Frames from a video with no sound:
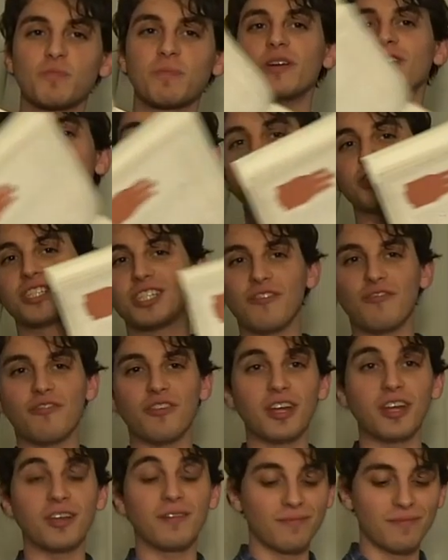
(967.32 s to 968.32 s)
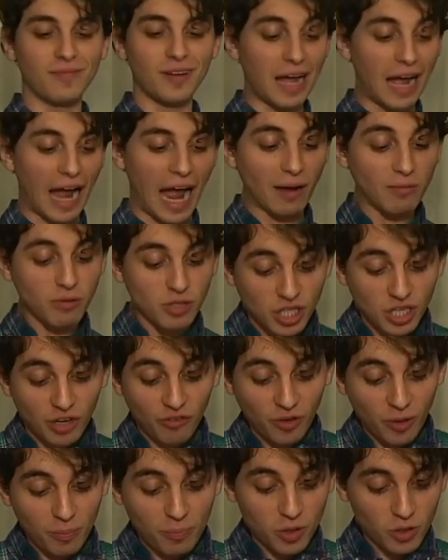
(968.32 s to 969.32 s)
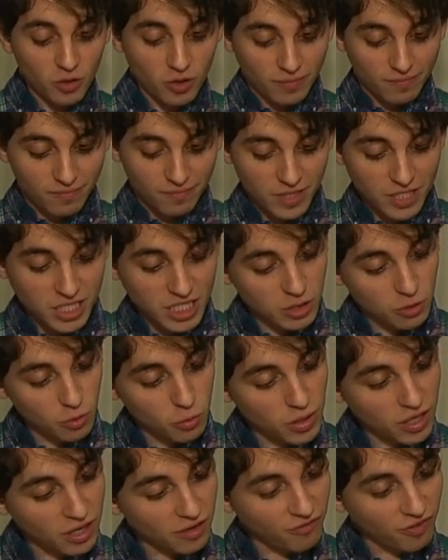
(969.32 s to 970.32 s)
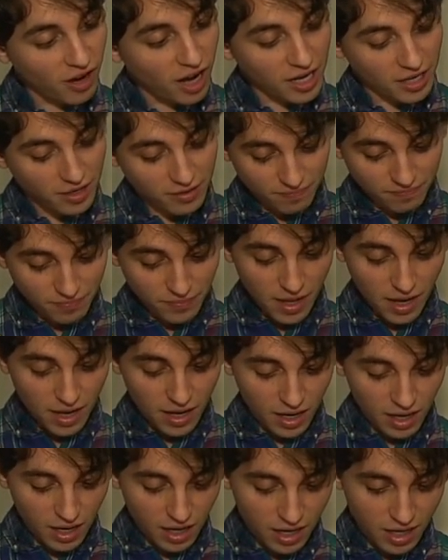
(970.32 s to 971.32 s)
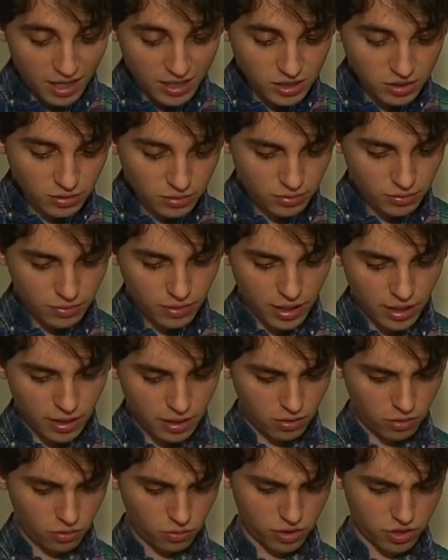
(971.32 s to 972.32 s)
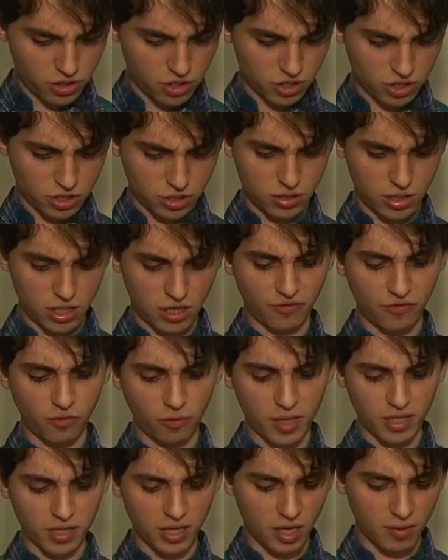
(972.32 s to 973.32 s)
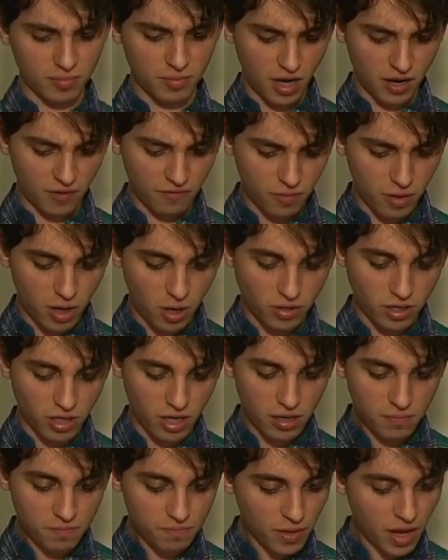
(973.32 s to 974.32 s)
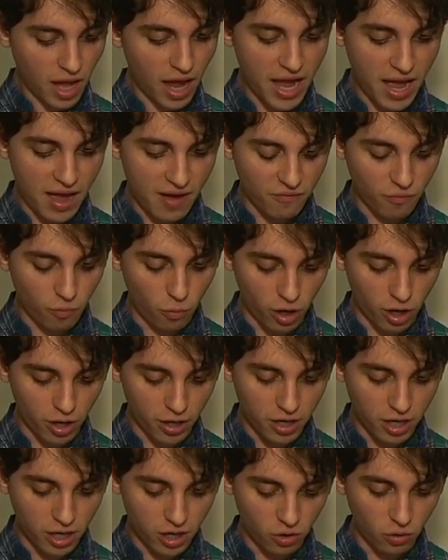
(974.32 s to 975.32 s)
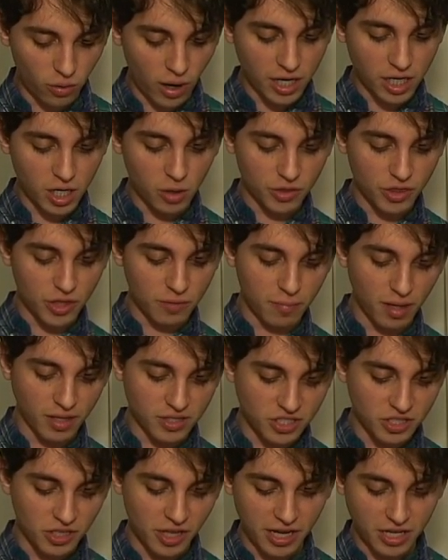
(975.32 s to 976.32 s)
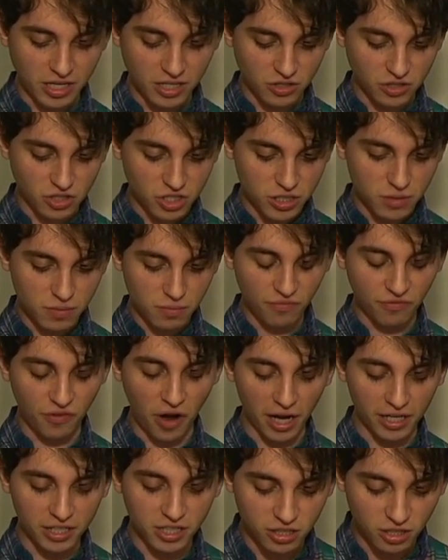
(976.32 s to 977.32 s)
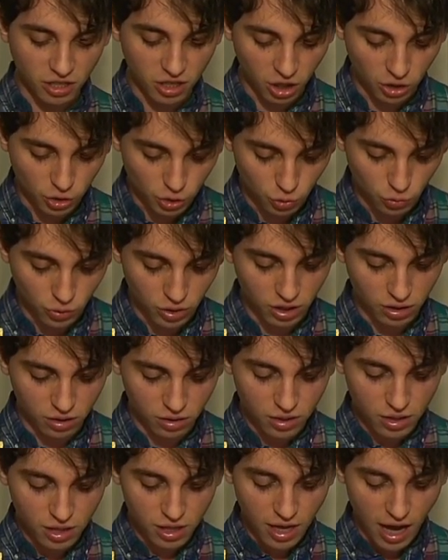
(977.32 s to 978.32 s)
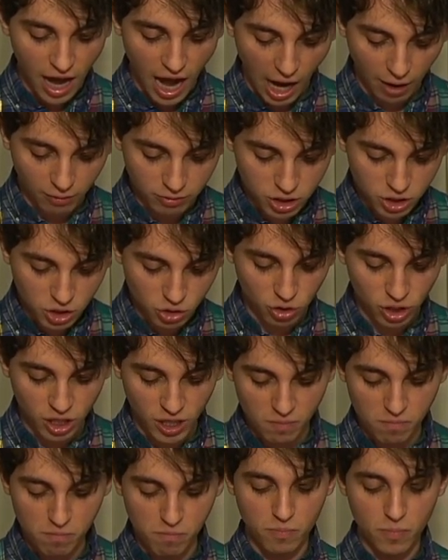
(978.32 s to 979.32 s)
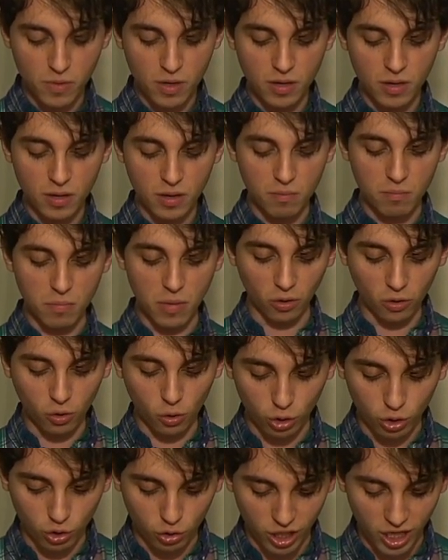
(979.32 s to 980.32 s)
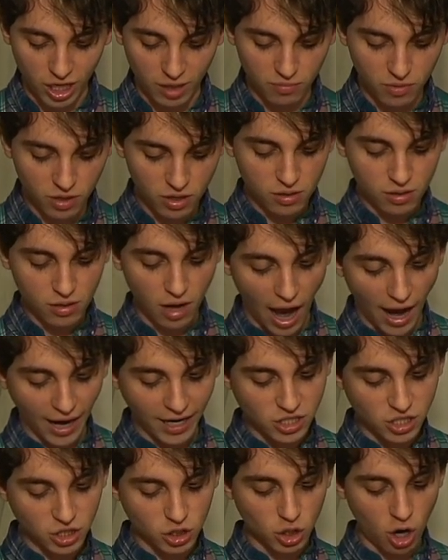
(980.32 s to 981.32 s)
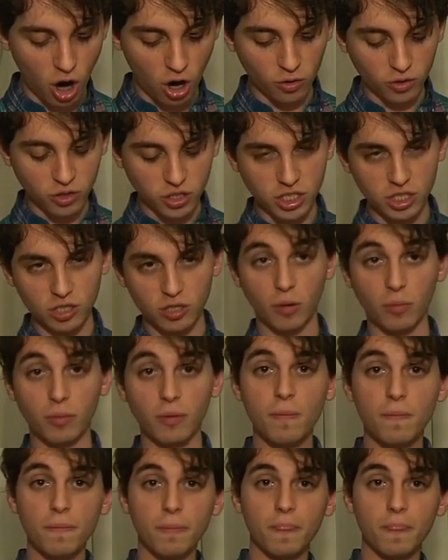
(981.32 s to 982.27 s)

spirits and stuff in it. I'm just gonna flip through it and see what we can find. Uh, oh, this is a format that I'm not, okay. I have one, oh, I know what the mudslide is. Vodka, Kahlua, Irish cream, milk or cream, ice and chocolate syrup.